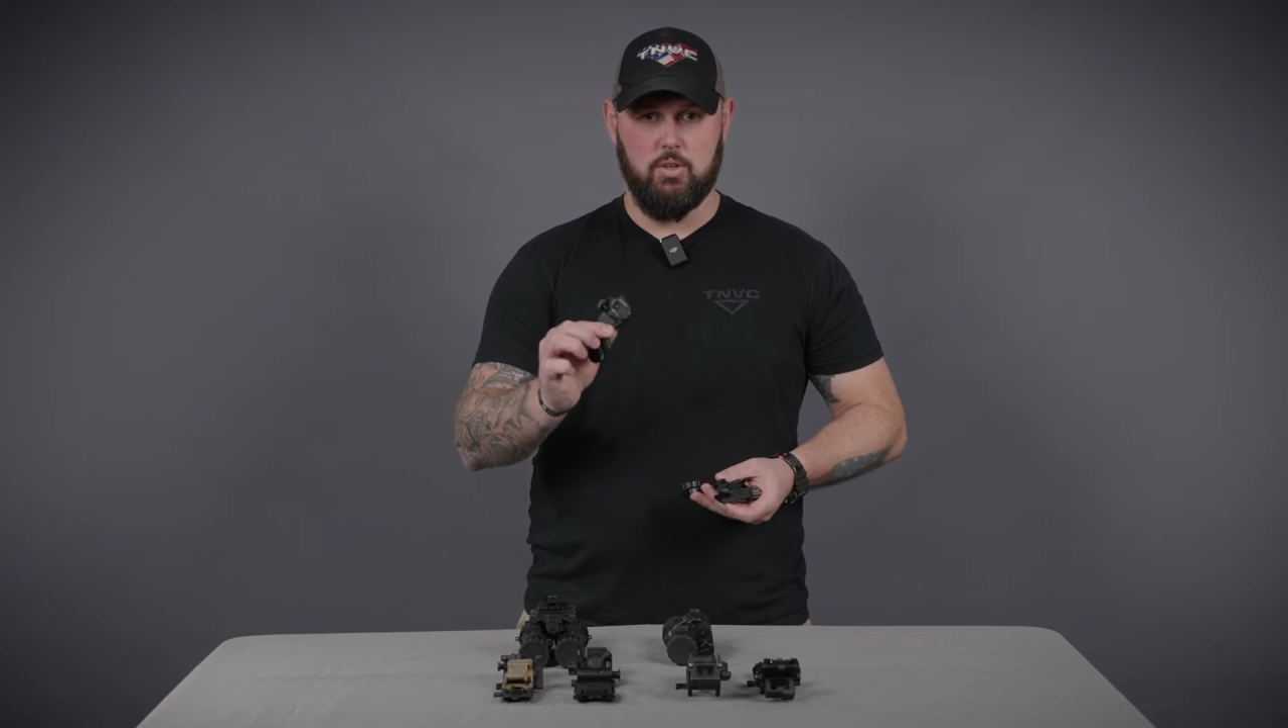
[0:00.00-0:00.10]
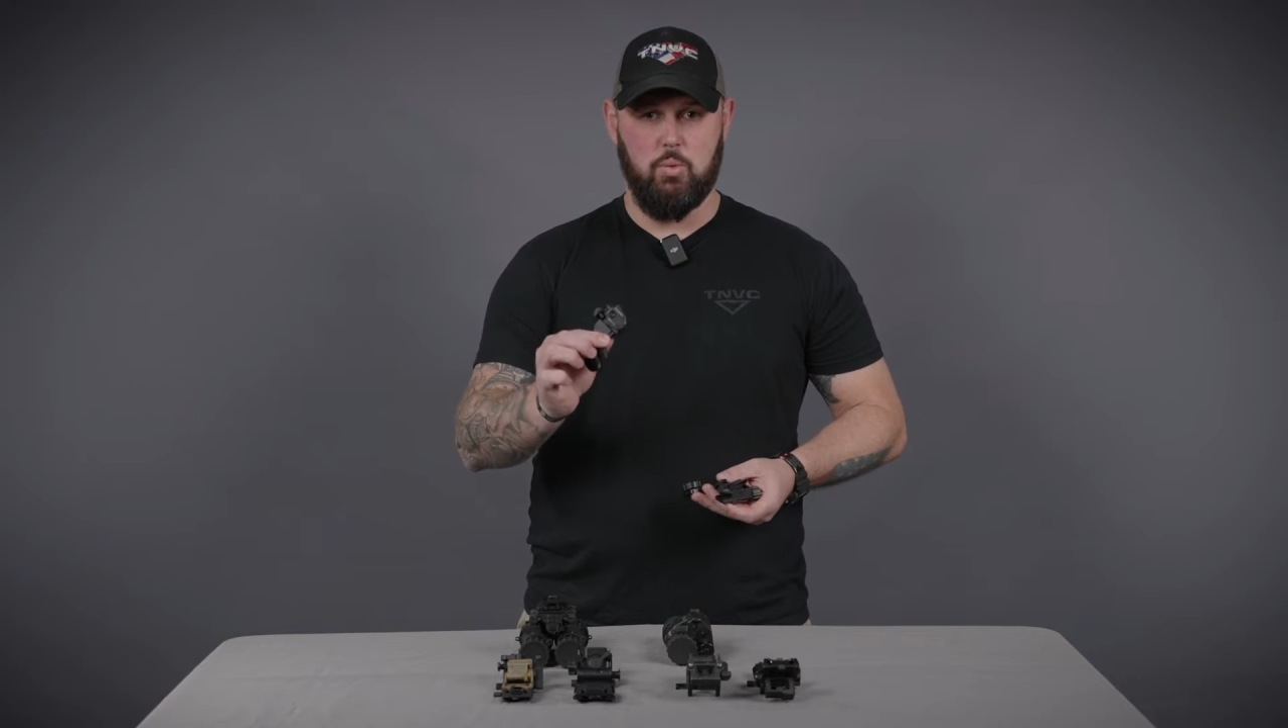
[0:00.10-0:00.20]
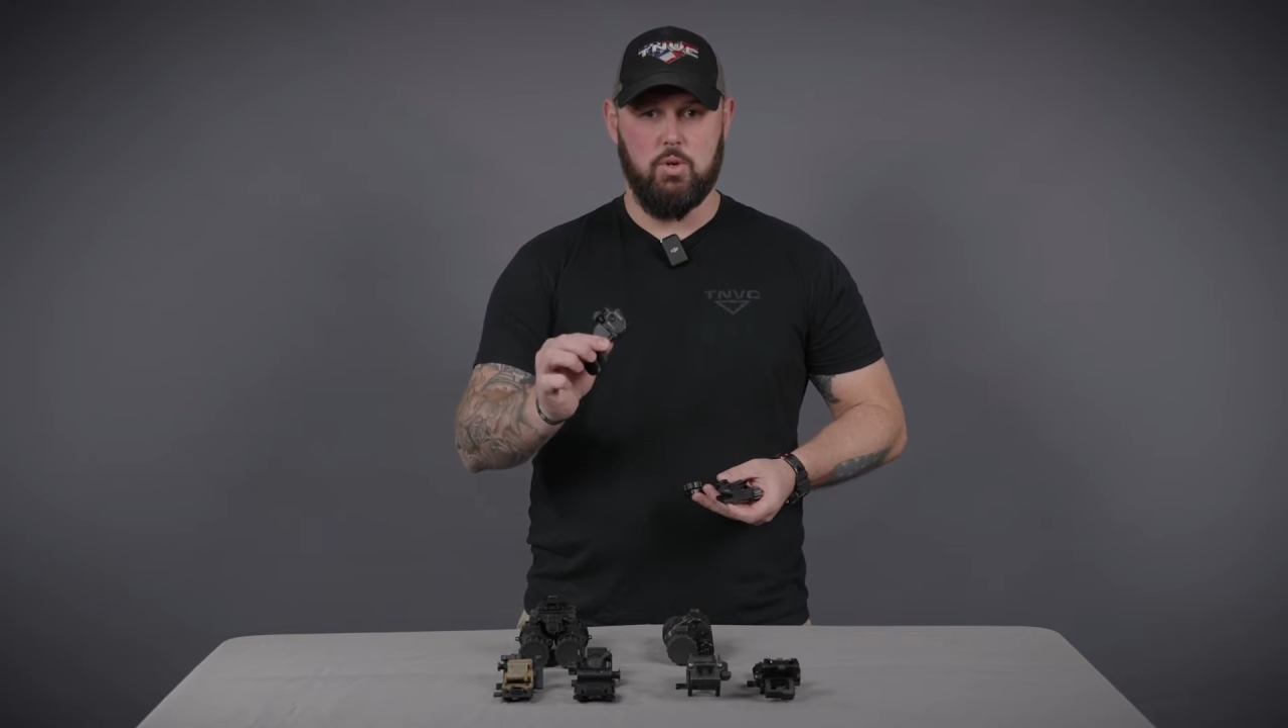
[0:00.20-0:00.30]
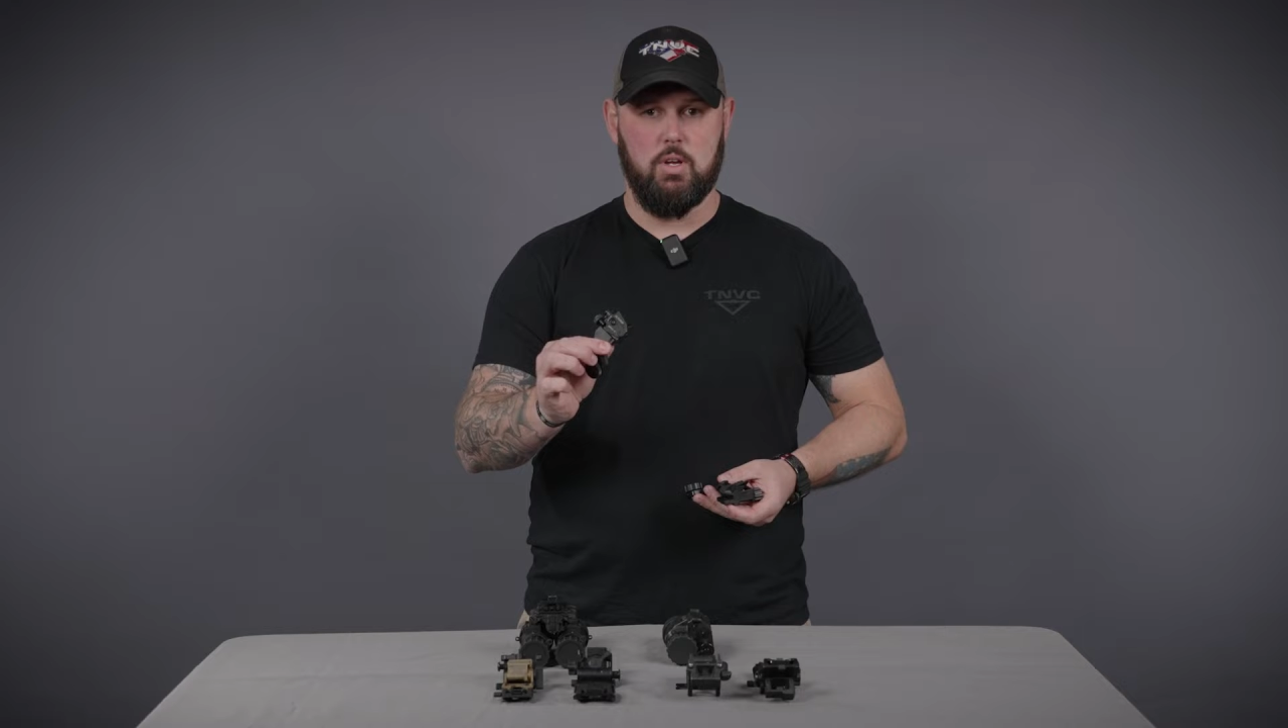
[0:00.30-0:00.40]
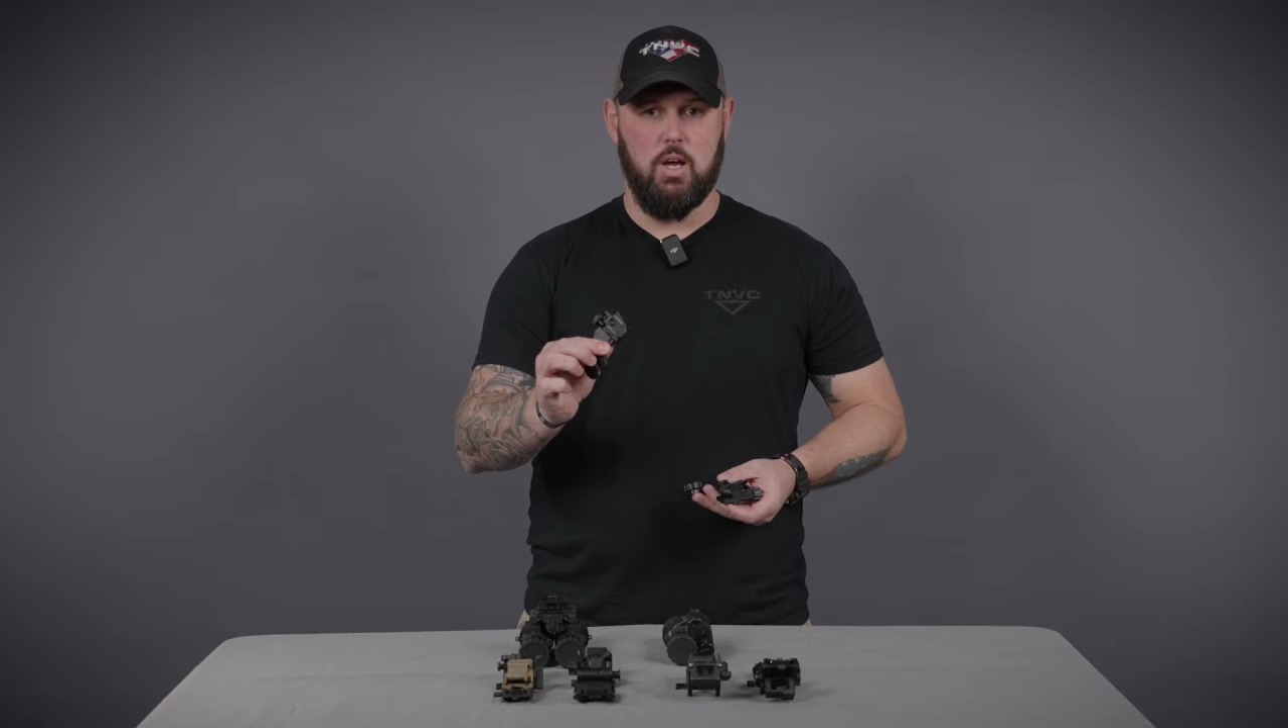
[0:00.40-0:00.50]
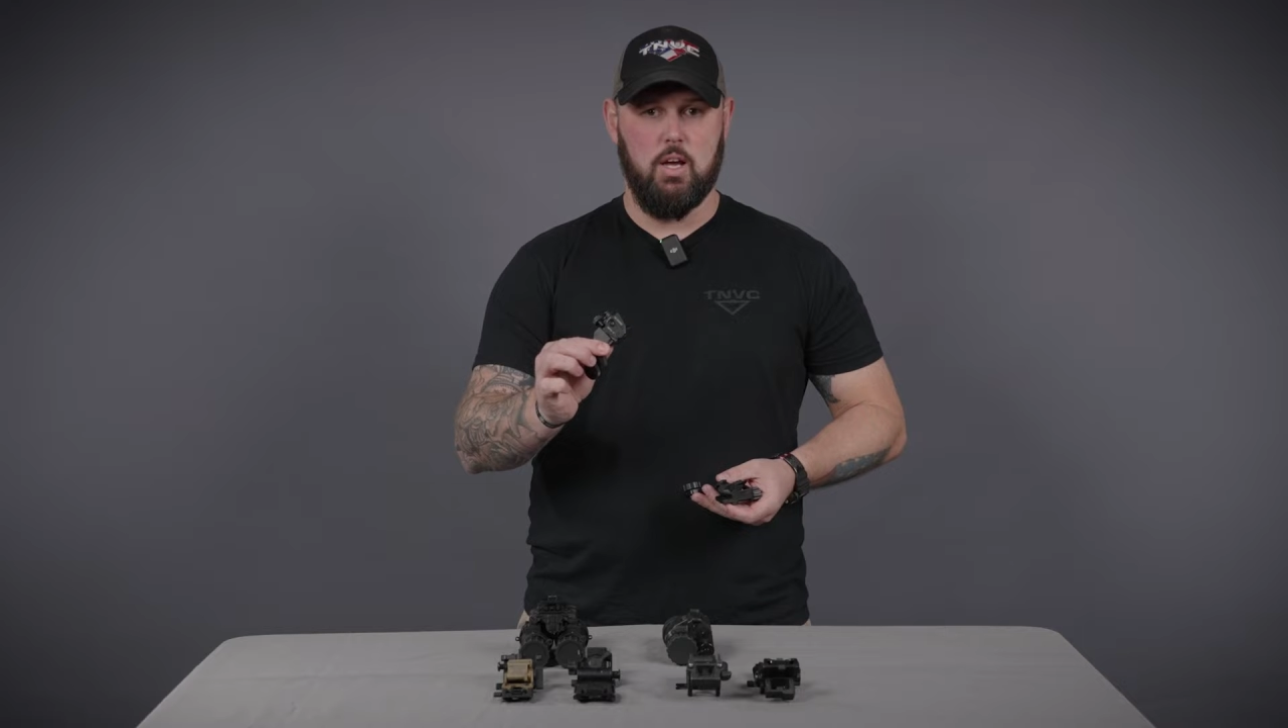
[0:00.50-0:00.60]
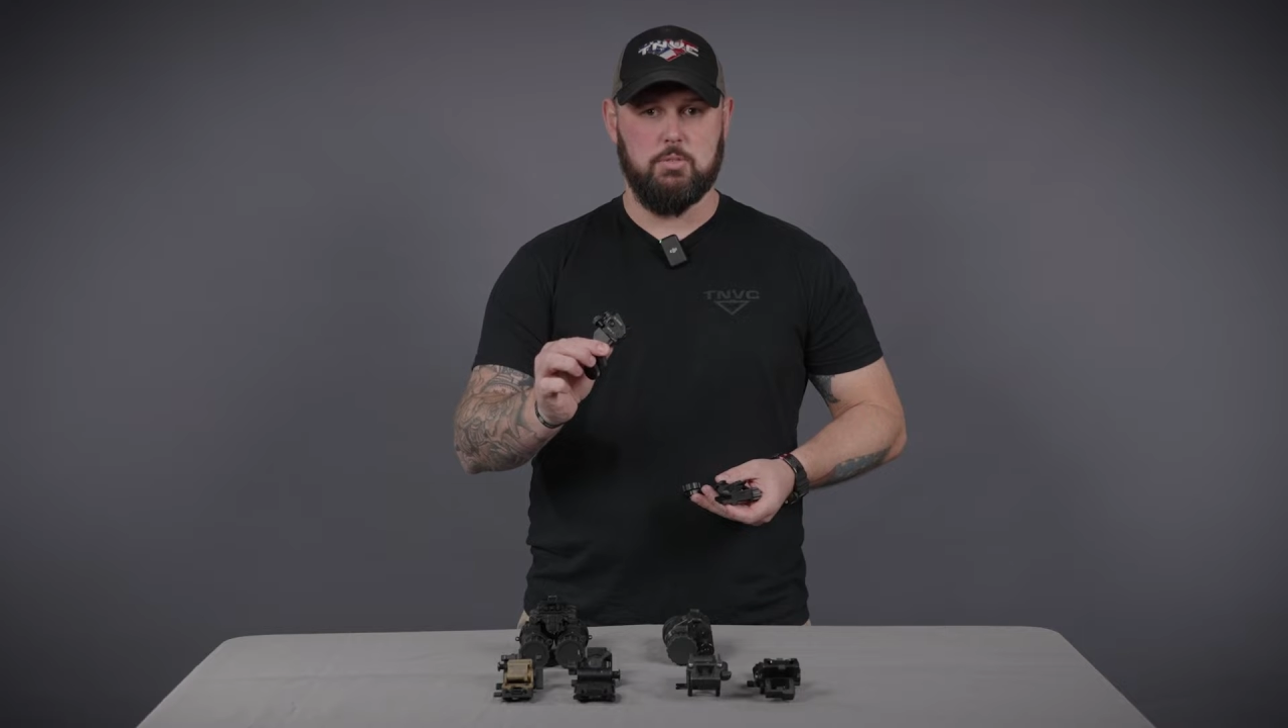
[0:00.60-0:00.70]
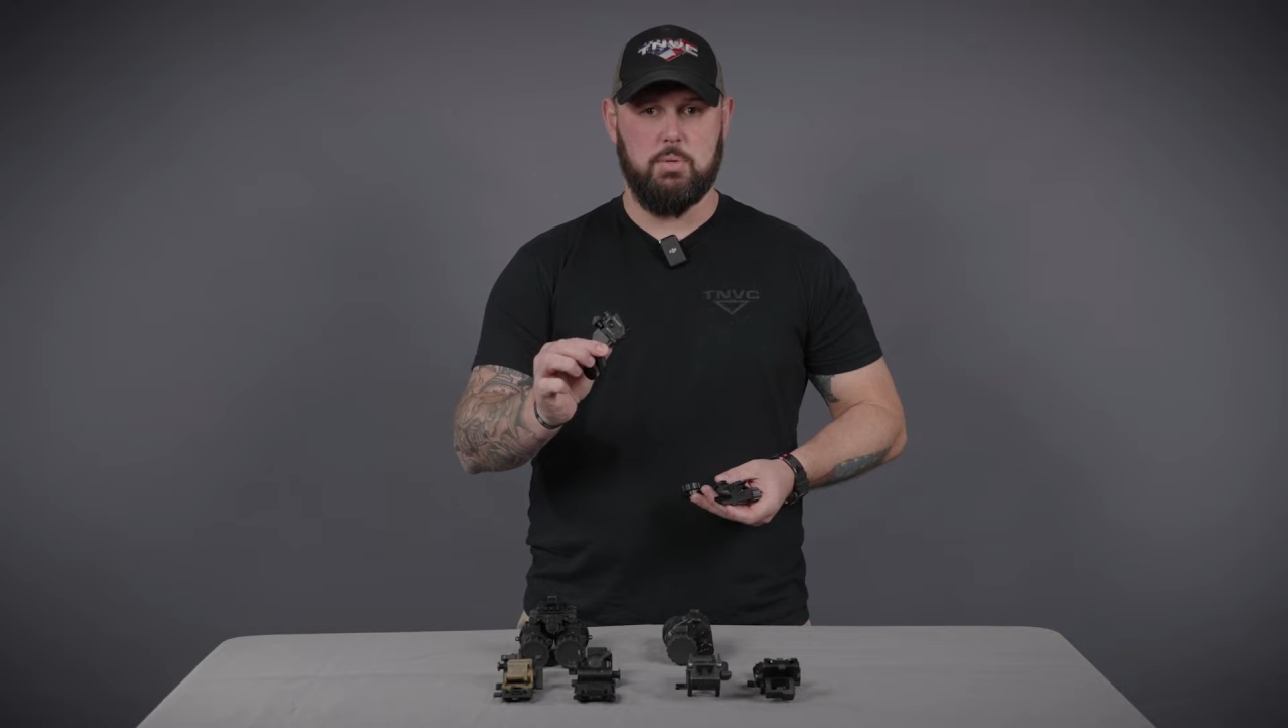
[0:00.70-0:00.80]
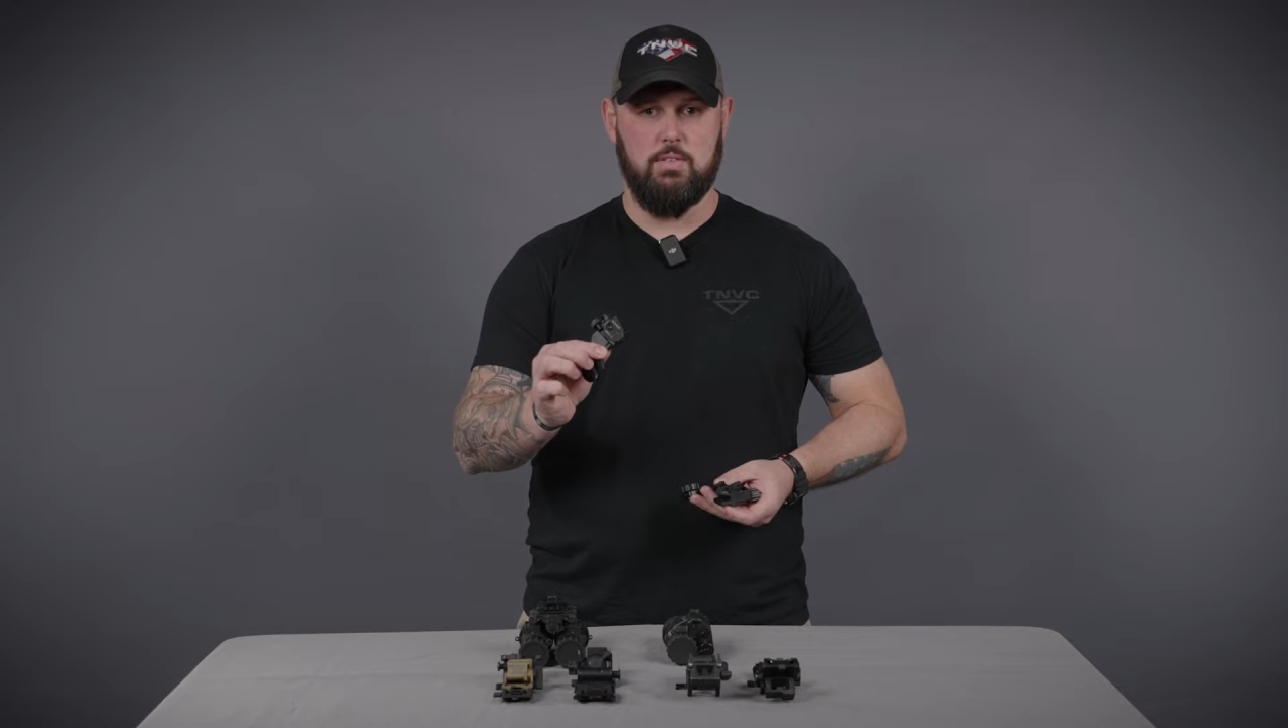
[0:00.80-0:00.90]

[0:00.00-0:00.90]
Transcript: the Wilcox